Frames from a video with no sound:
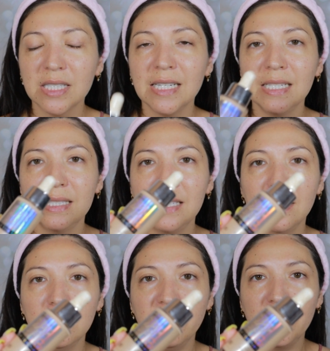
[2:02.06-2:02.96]
Skin
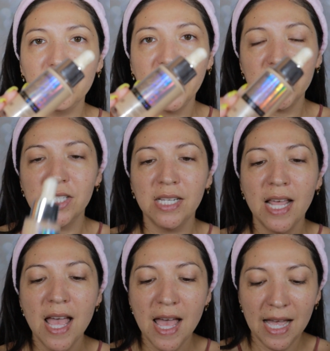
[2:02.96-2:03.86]
Tint Foundation.
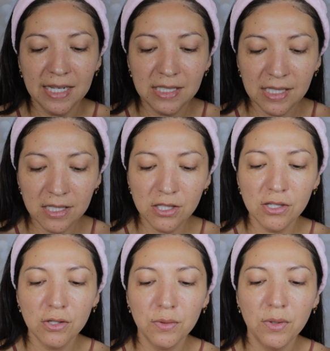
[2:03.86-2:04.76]
I did
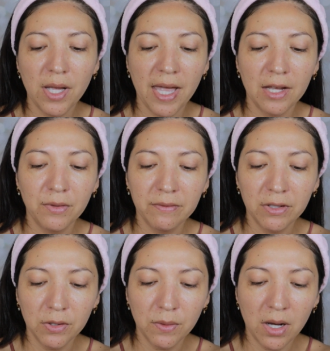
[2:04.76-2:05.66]
do a
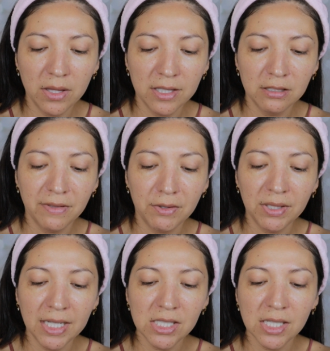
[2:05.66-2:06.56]
review on this
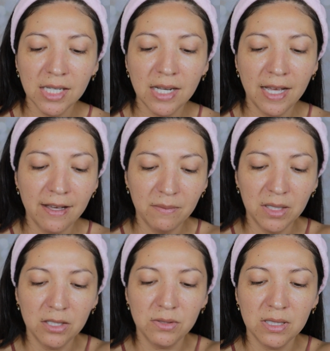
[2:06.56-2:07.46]
foundation. I have
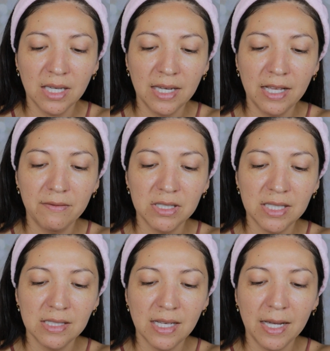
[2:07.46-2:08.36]
been using it ever
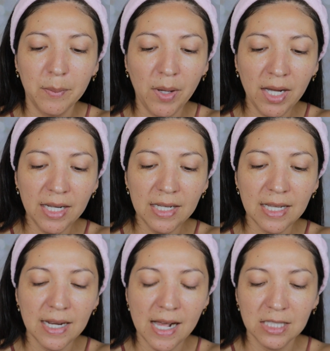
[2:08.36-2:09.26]
since I bought
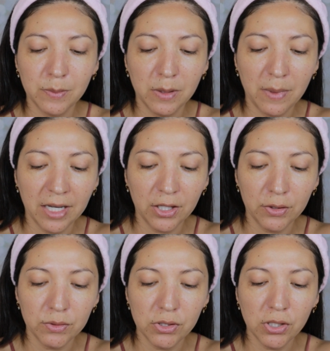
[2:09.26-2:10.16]
it. It has been my
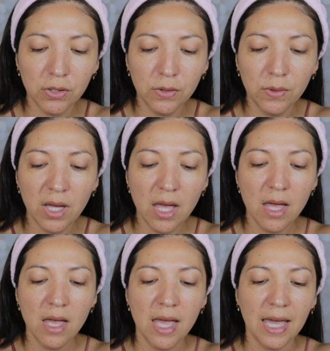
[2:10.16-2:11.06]
go-to,
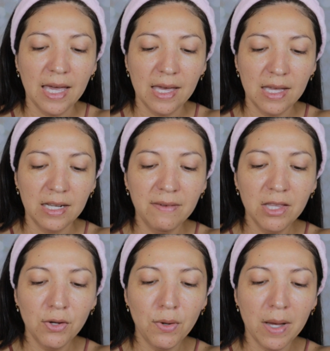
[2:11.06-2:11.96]
and even
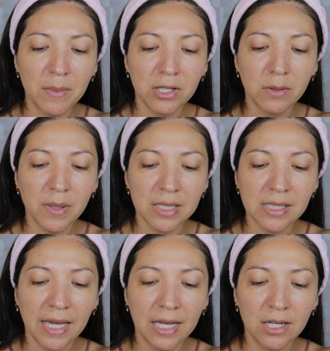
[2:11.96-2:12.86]
though I'm a little bit
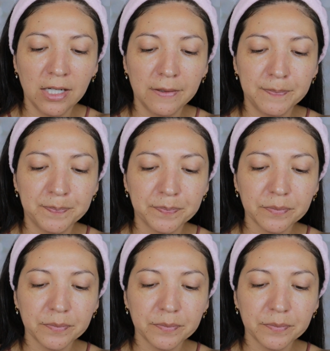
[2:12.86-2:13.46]
tanner,